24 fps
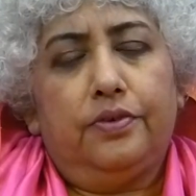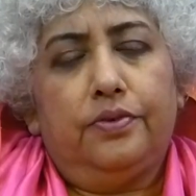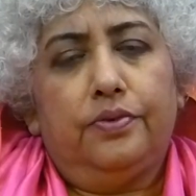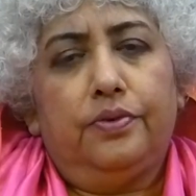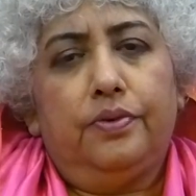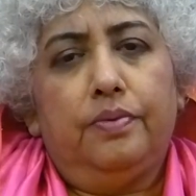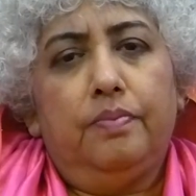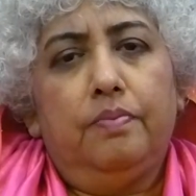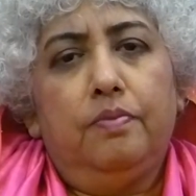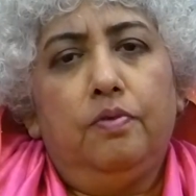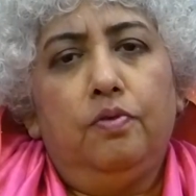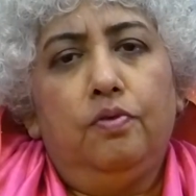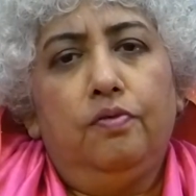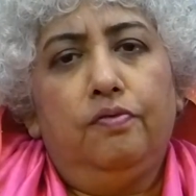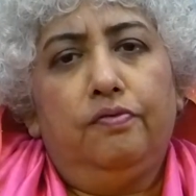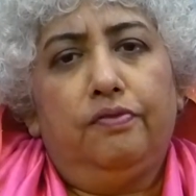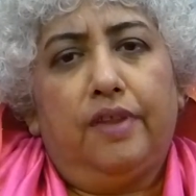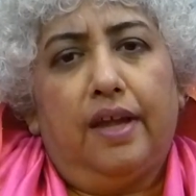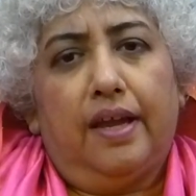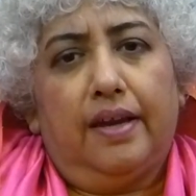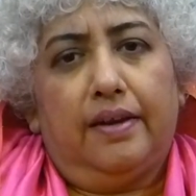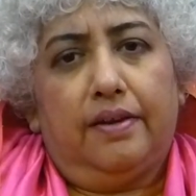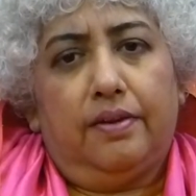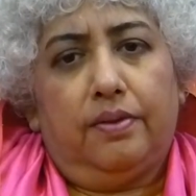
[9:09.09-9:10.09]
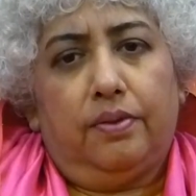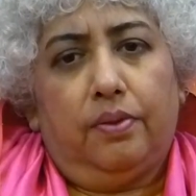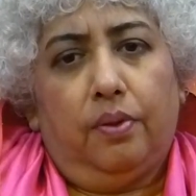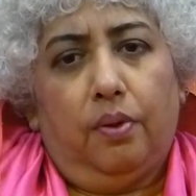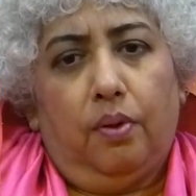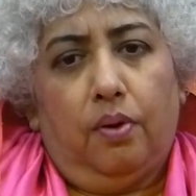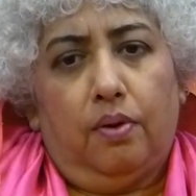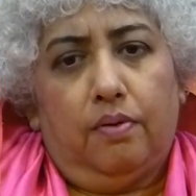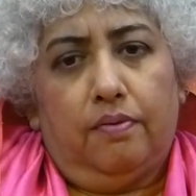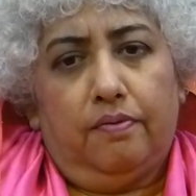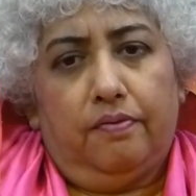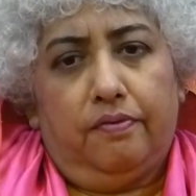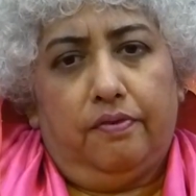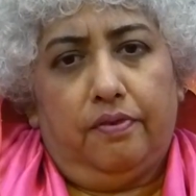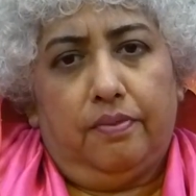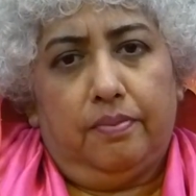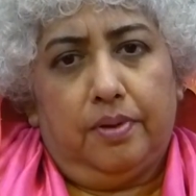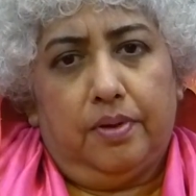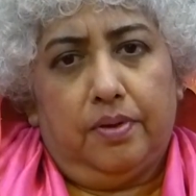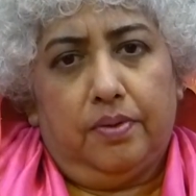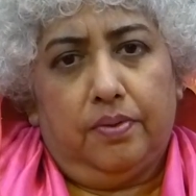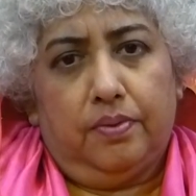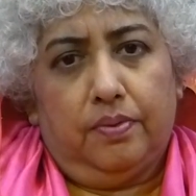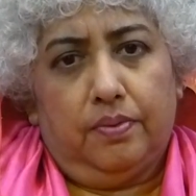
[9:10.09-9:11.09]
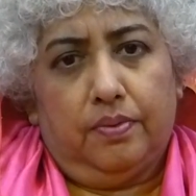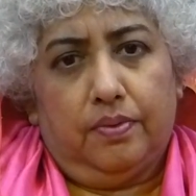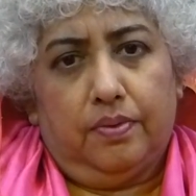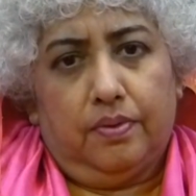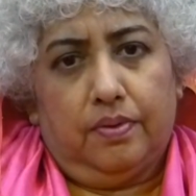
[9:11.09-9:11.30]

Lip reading: to remove that thorn from you.